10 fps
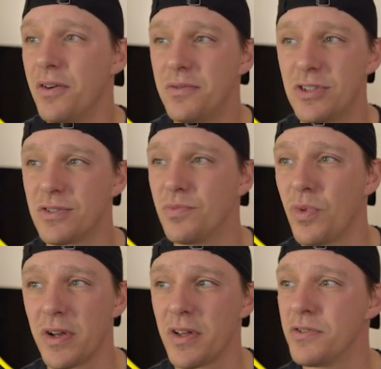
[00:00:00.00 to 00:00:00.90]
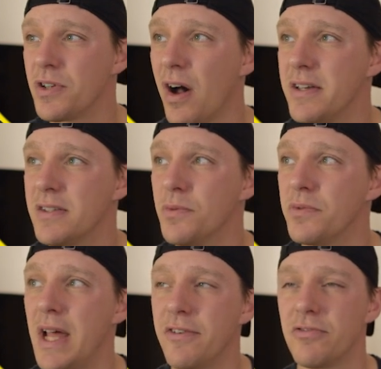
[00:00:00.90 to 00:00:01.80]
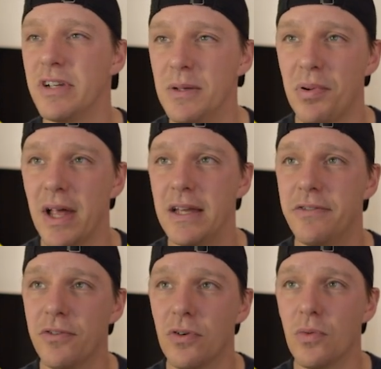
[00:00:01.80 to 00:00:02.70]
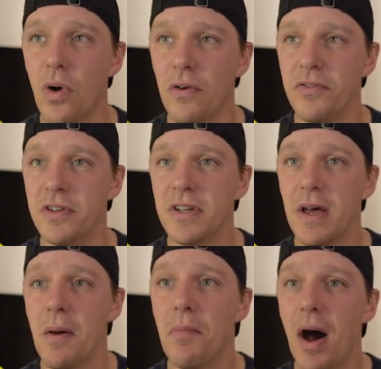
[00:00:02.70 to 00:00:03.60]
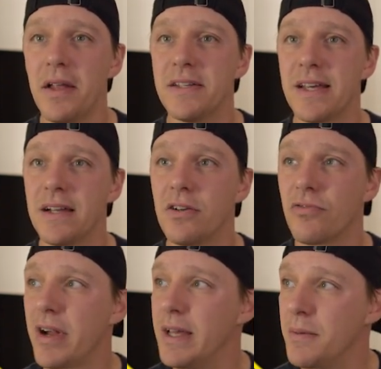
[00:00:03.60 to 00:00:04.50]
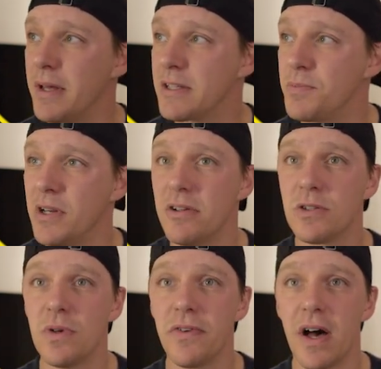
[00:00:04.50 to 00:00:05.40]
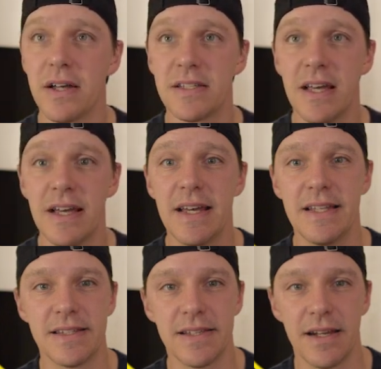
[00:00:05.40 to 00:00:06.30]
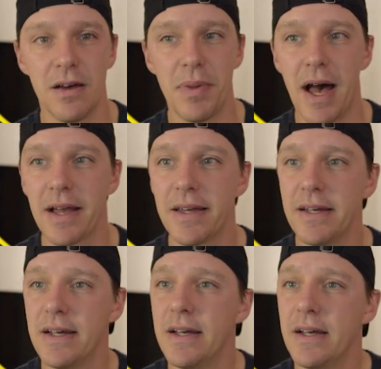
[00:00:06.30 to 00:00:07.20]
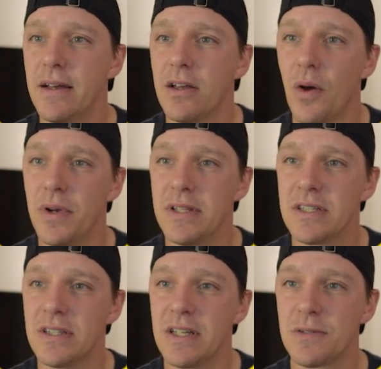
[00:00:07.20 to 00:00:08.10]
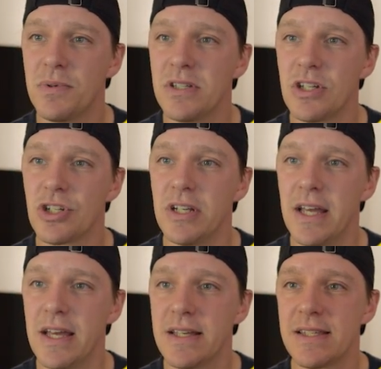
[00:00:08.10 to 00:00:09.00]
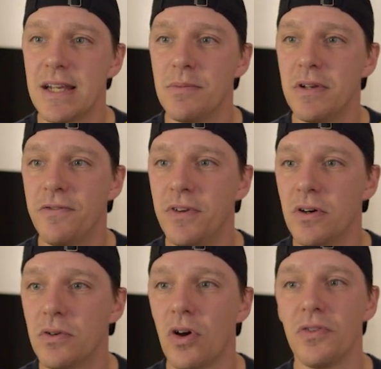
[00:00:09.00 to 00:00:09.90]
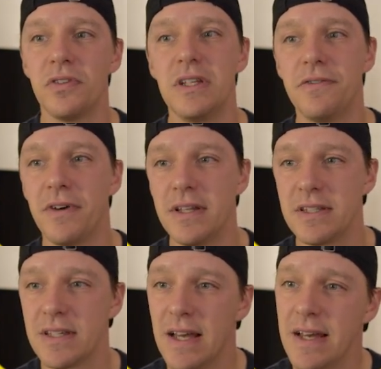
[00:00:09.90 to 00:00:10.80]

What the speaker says: just one of those guys that will never really play for Watford, but has had a great experience with us in centre-back. Going into this position here, centre midfield on defence,